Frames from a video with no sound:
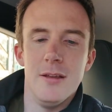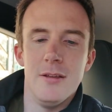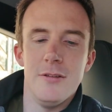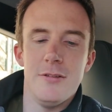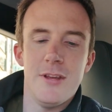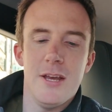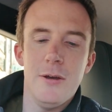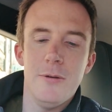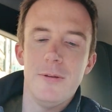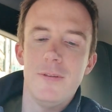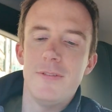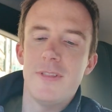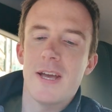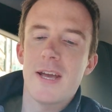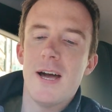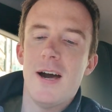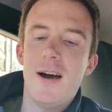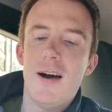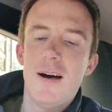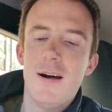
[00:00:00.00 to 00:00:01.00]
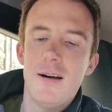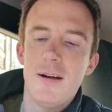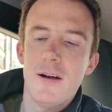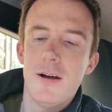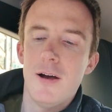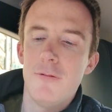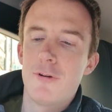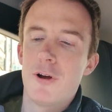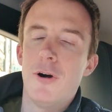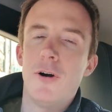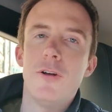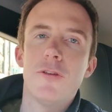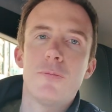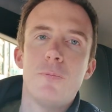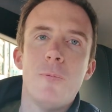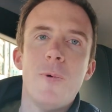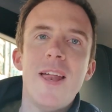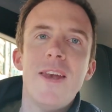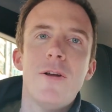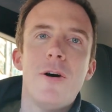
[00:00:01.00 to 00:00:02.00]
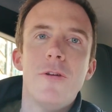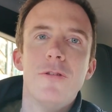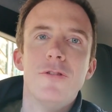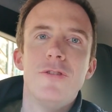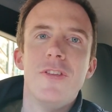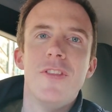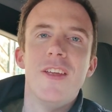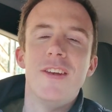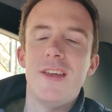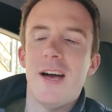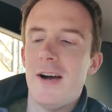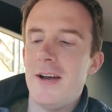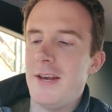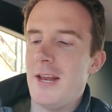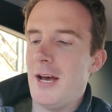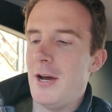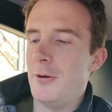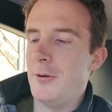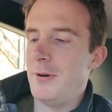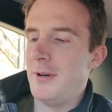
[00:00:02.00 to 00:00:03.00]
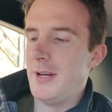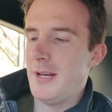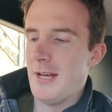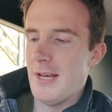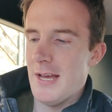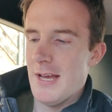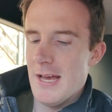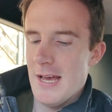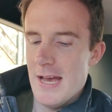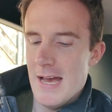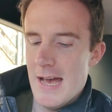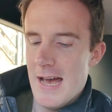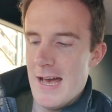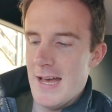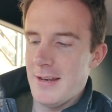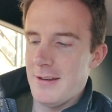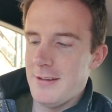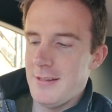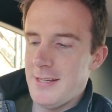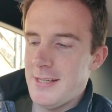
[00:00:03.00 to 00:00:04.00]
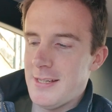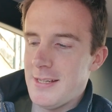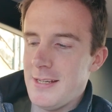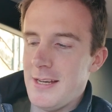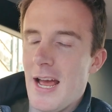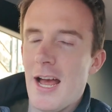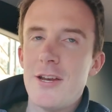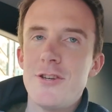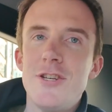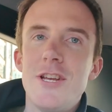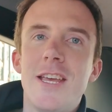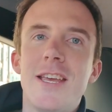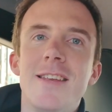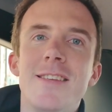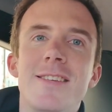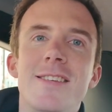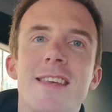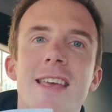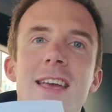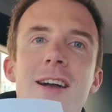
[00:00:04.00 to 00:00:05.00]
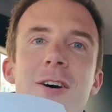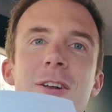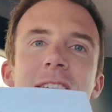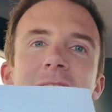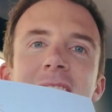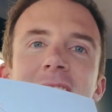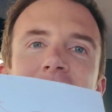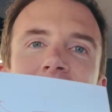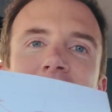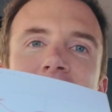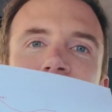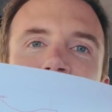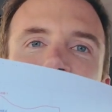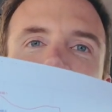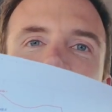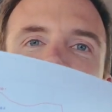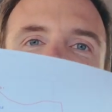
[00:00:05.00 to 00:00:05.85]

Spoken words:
So the car, of course, went onto the dyno, and as you can see on here,